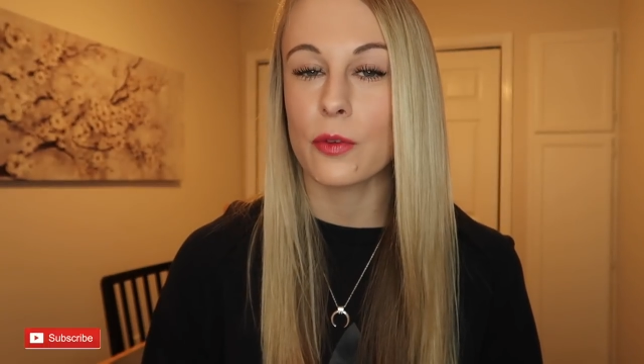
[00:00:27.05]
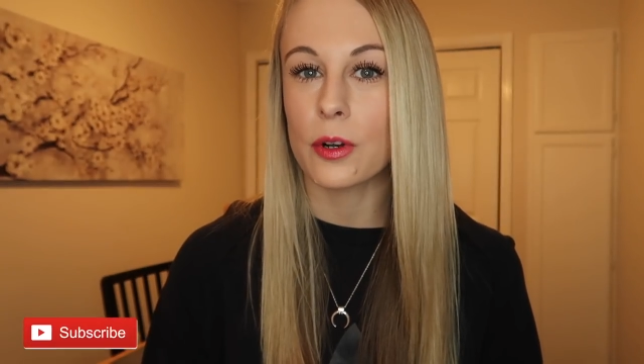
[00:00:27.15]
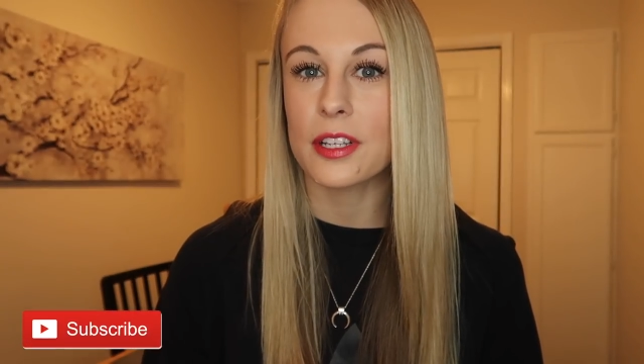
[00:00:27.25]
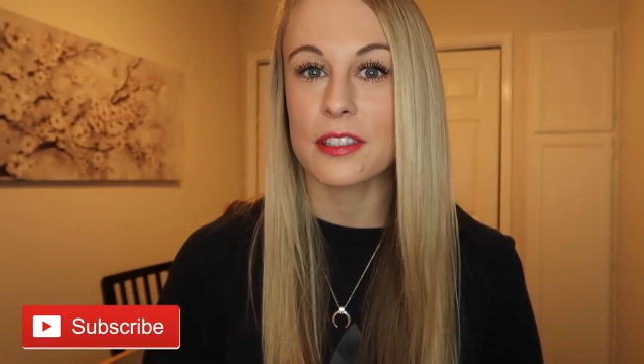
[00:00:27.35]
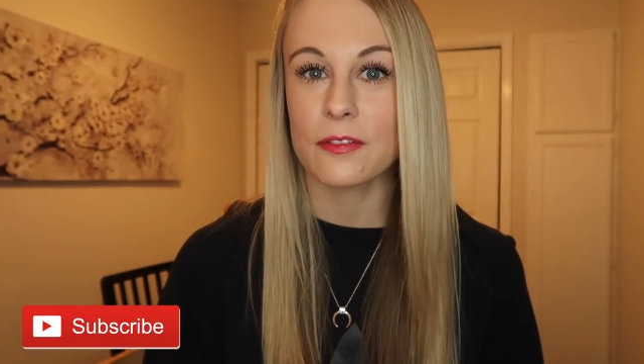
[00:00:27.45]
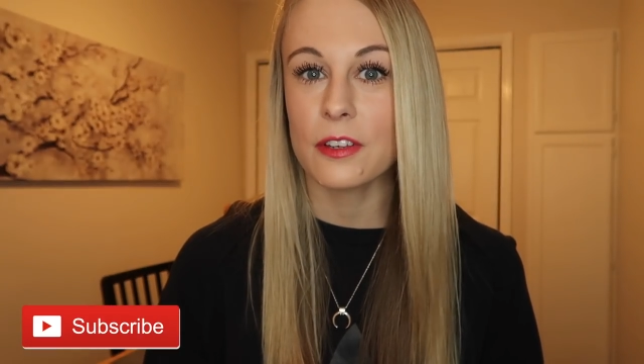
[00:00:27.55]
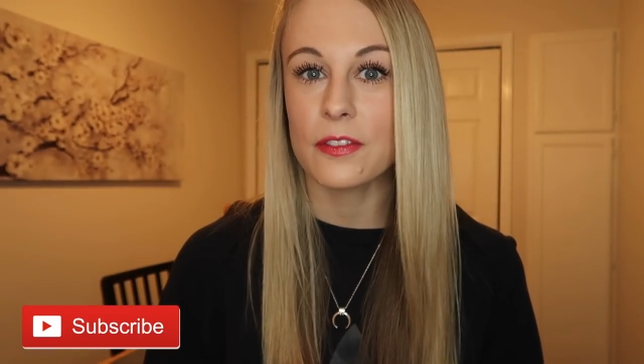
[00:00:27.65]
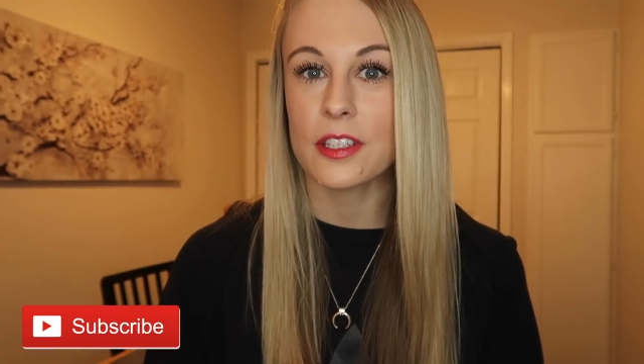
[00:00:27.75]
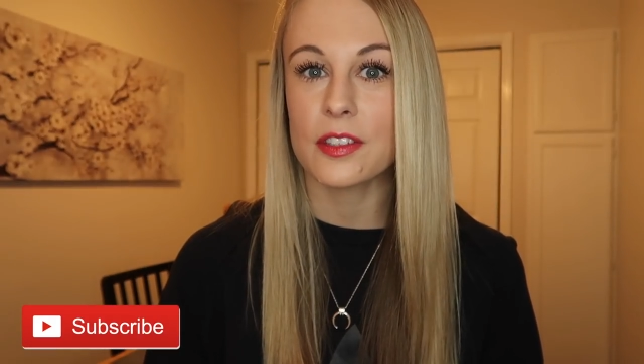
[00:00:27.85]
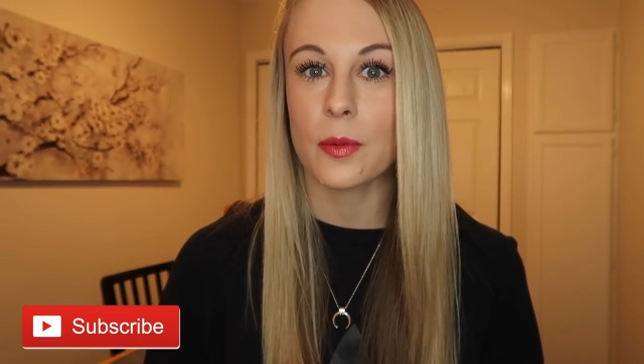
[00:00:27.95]
40s, and
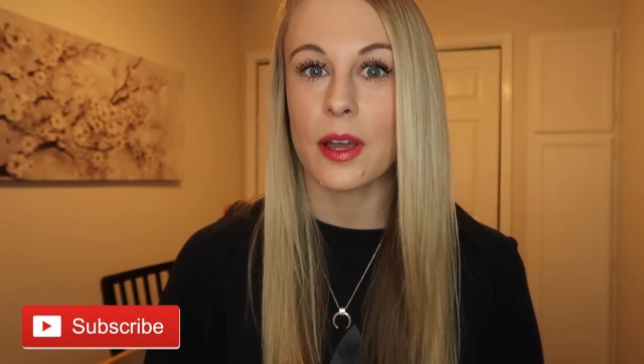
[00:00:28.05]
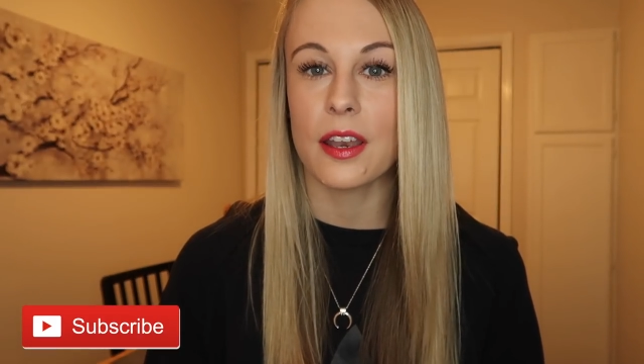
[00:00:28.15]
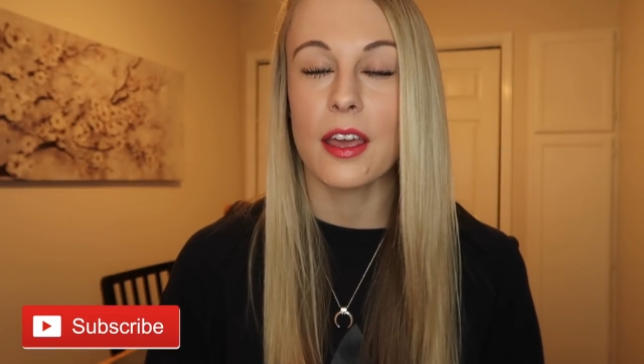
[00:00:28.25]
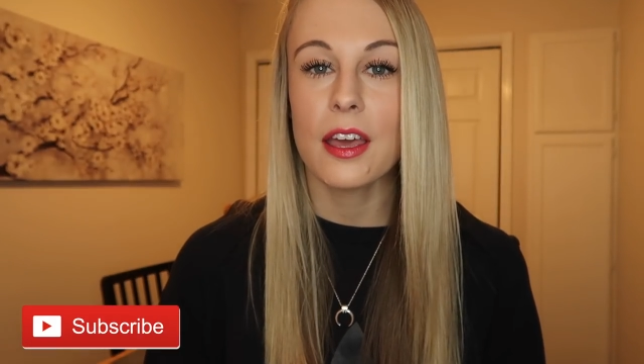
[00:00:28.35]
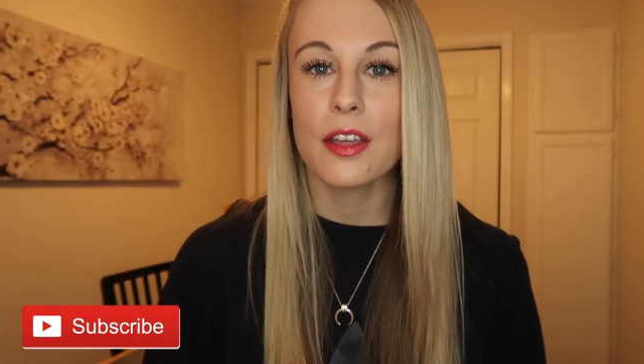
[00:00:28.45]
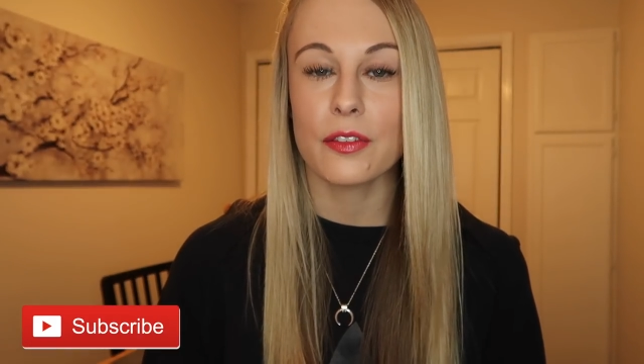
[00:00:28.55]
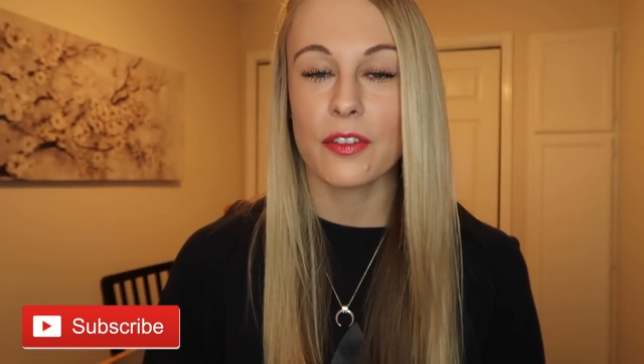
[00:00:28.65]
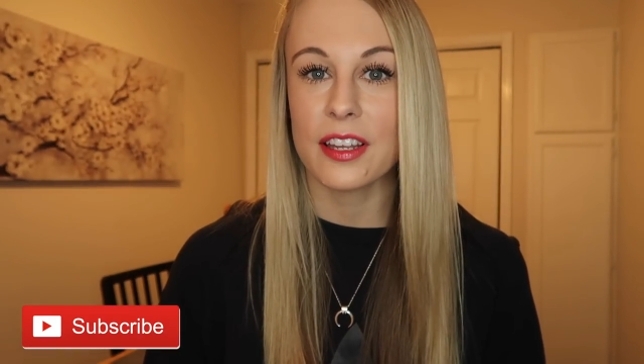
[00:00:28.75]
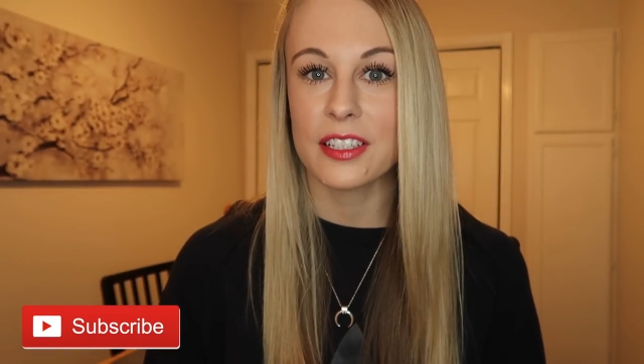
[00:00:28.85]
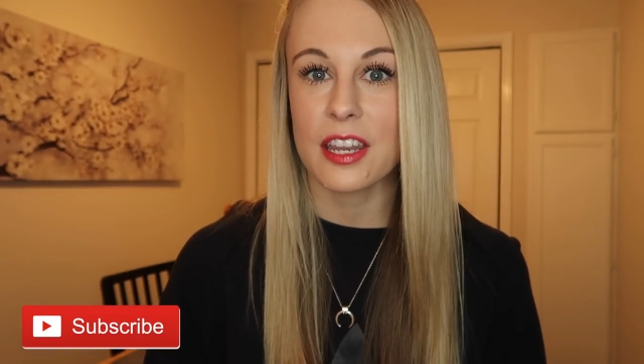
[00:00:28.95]
50s when the
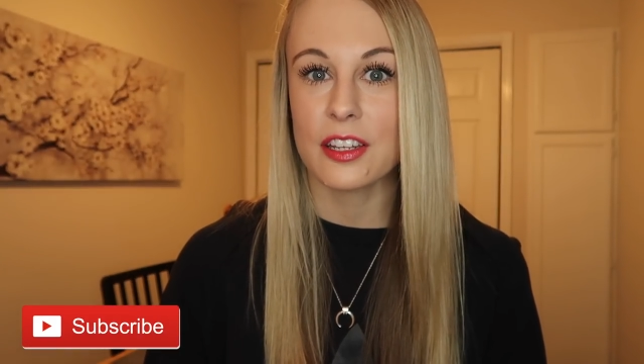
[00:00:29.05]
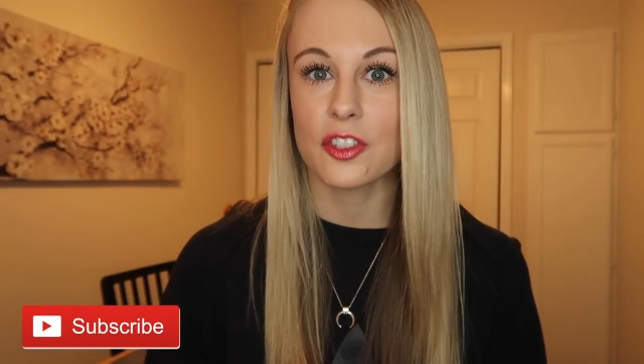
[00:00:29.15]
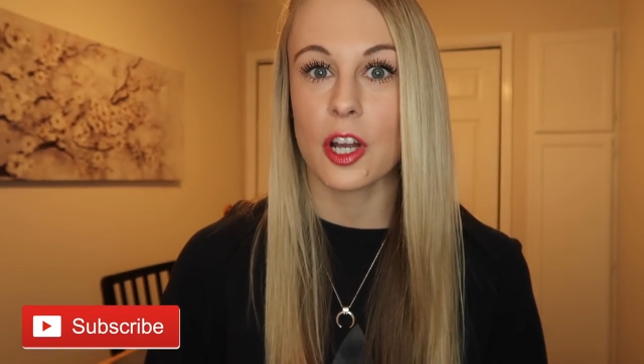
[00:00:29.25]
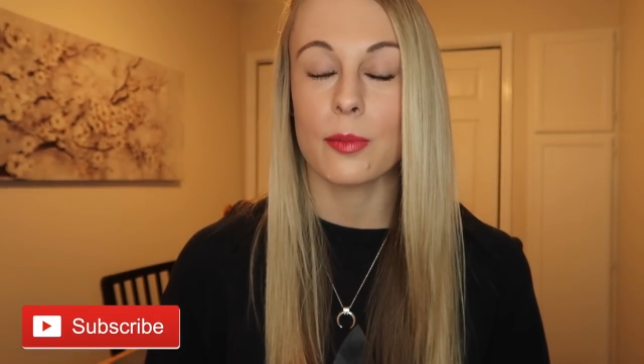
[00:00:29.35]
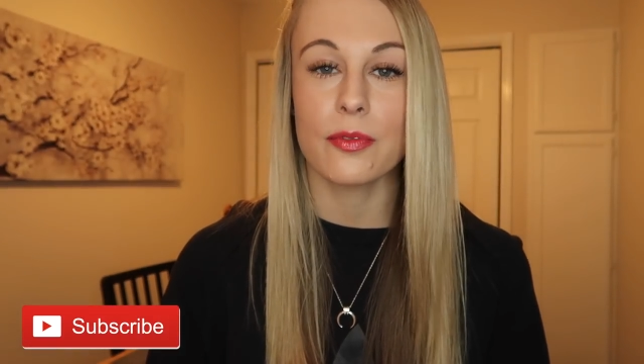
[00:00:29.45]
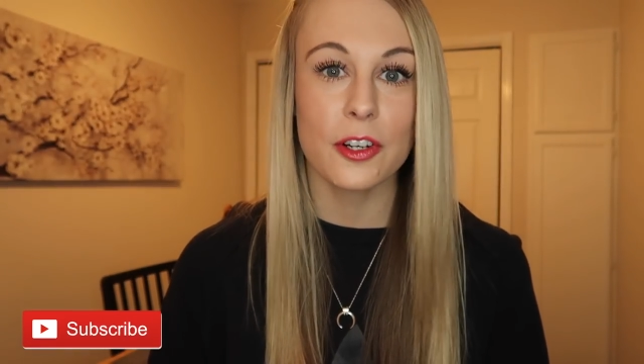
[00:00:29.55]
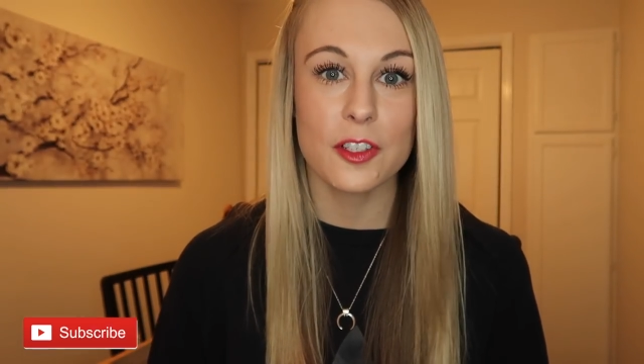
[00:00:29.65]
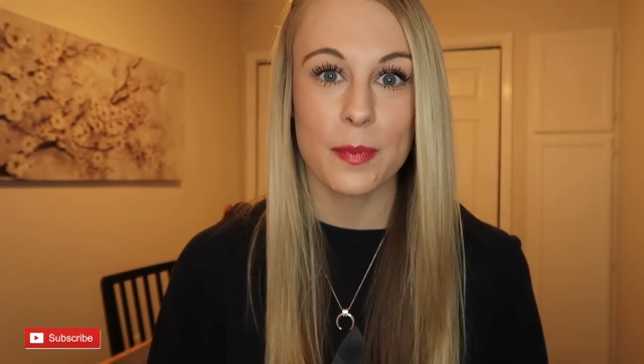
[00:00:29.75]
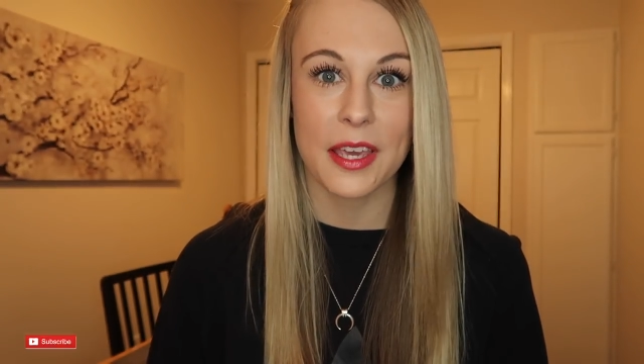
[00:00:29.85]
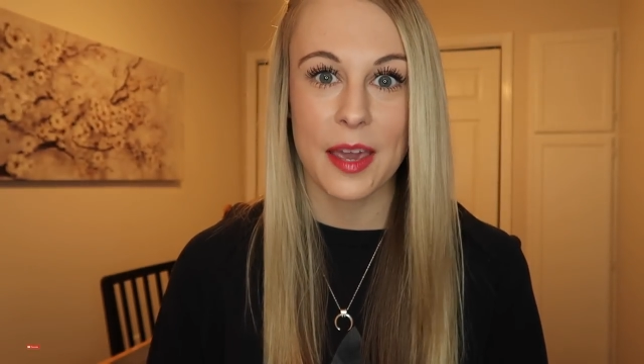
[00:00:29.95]
flight attendant job
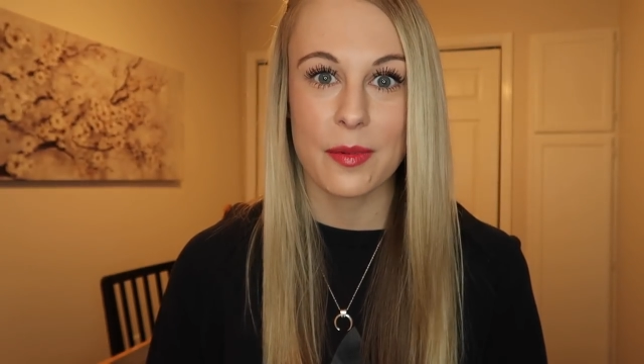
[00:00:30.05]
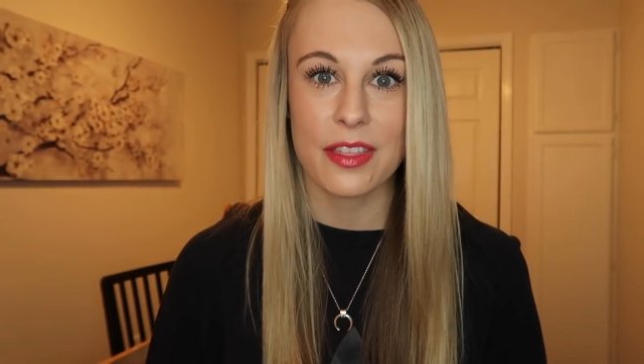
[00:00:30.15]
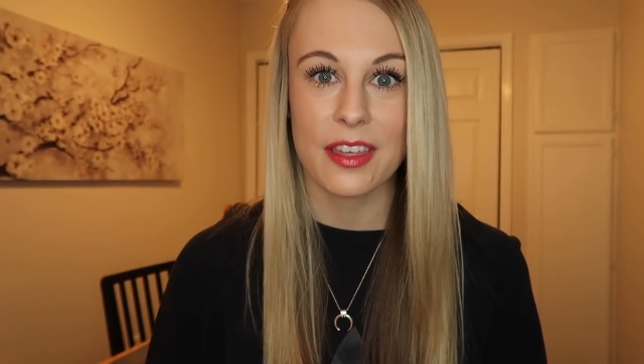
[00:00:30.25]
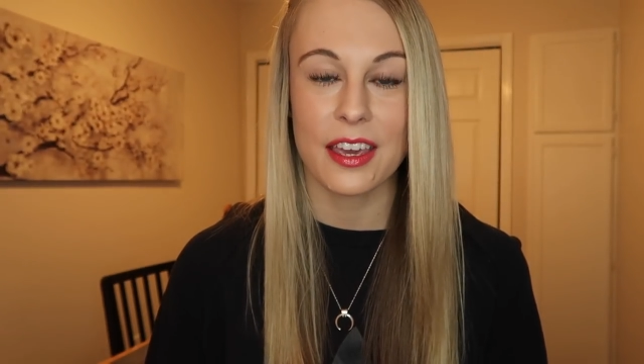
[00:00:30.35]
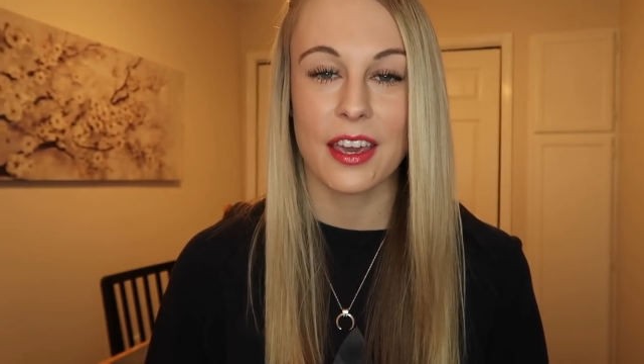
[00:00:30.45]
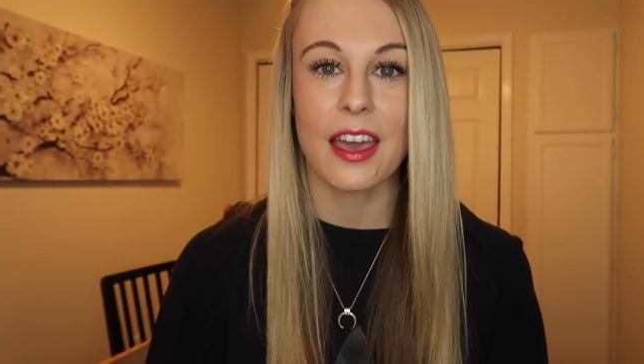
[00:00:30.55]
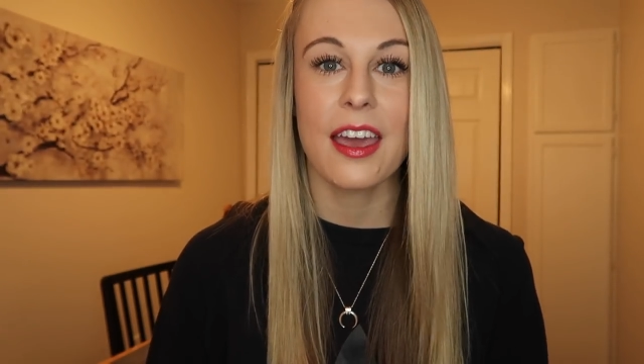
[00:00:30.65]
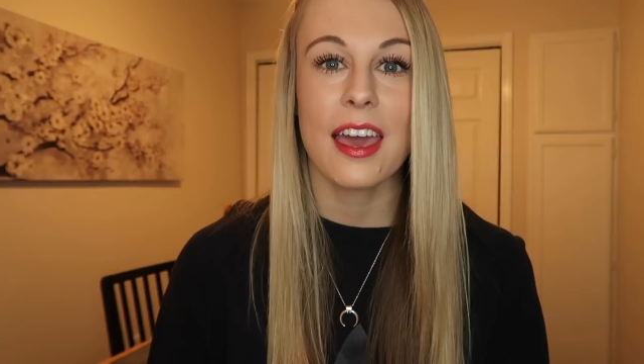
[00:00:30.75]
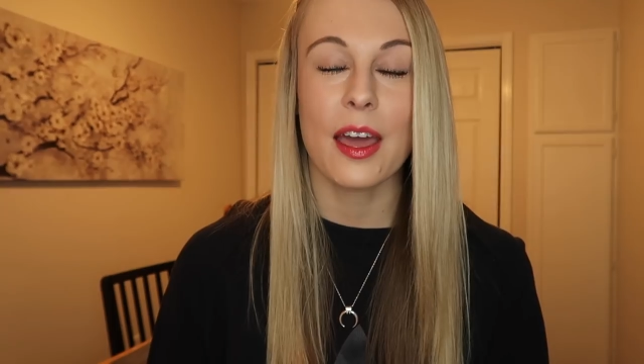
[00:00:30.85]
first became a thing